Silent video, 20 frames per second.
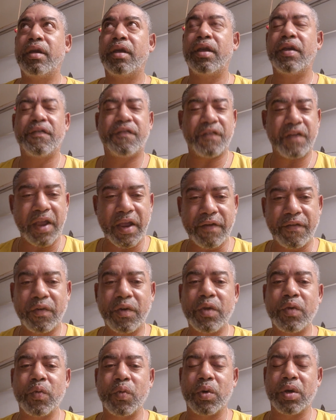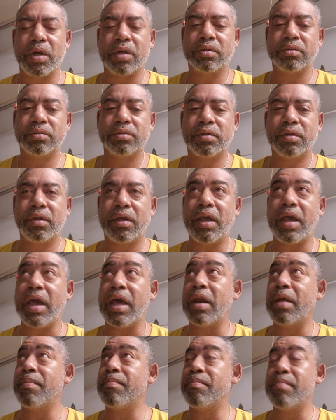if everyone,
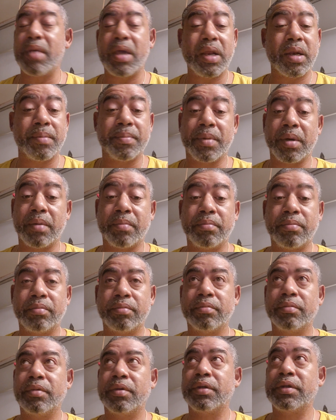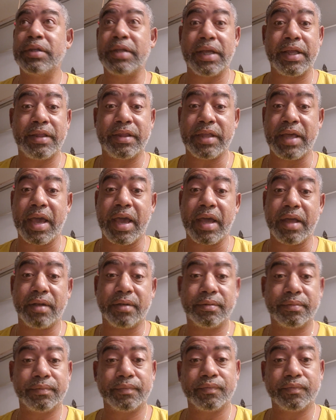at a minimum, did that.